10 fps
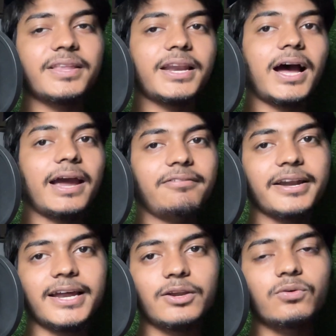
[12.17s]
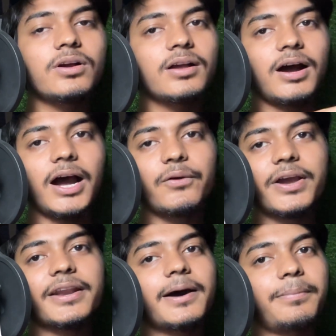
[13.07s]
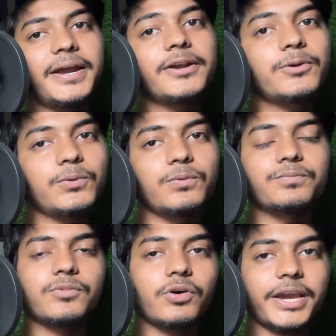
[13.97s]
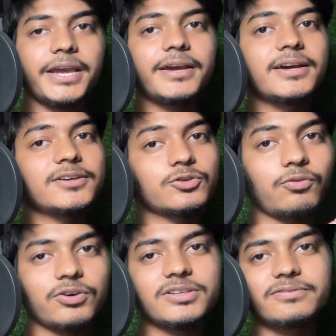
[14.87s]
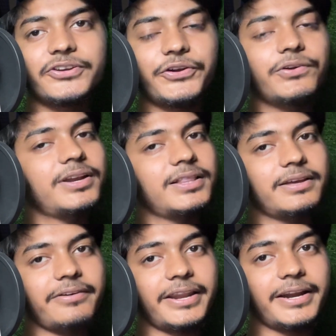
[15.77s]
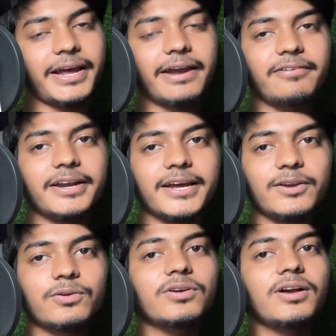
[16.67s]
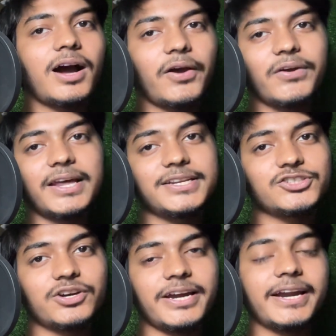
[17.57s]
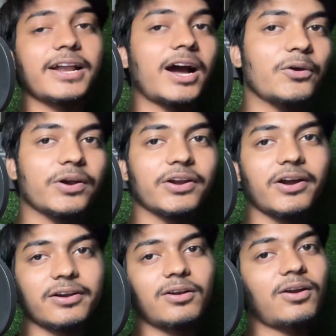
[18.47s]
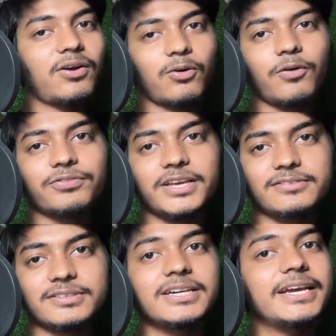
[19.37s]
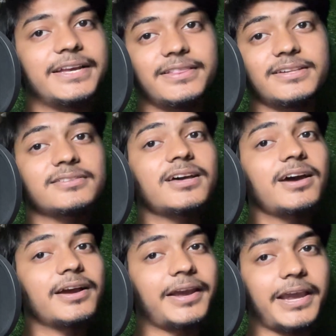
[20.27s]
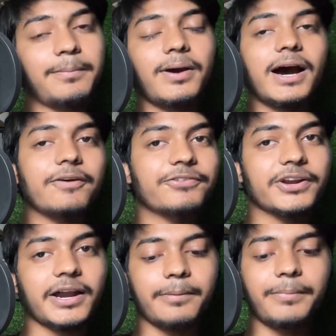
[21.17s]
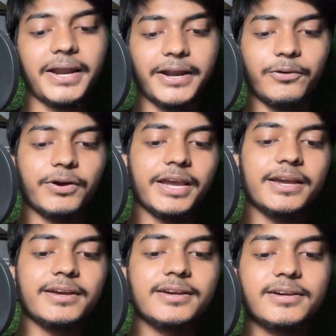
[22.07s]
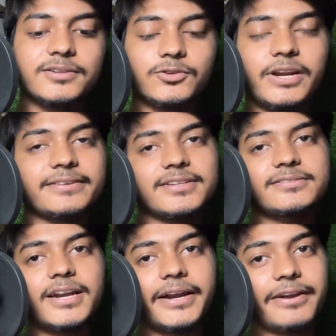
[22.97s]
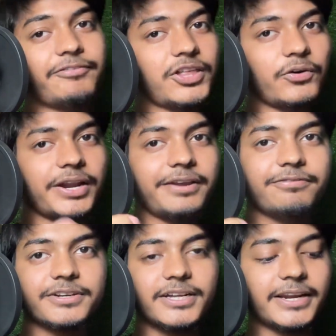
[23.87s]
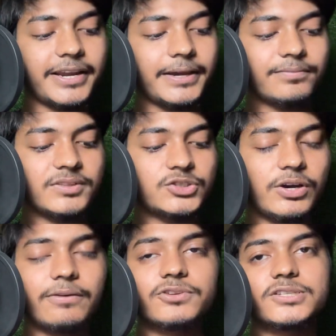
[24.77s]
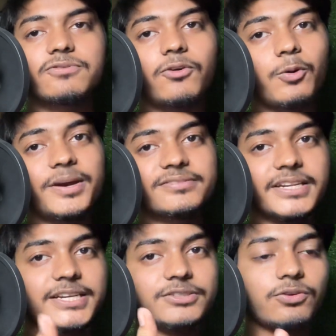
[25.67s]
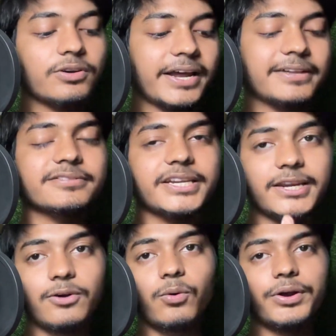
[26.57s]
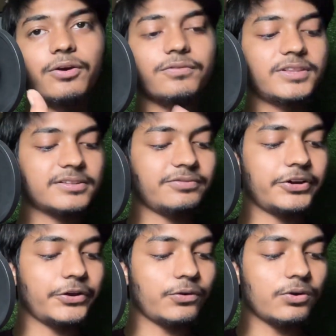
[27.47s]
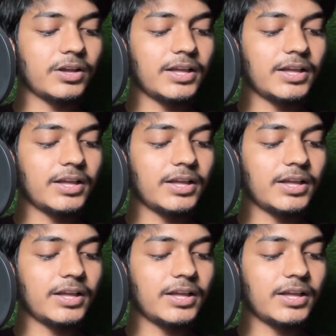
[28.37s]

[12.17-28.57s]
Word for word: Then I will tell you how you can update too. Okay, so watch this video till the very end. I will tell you how you can enjoy and how you can get lot of things in this game after update. Okay, so let's just start it without any further delay. You have to just follow my screenshot and screen recording of this video.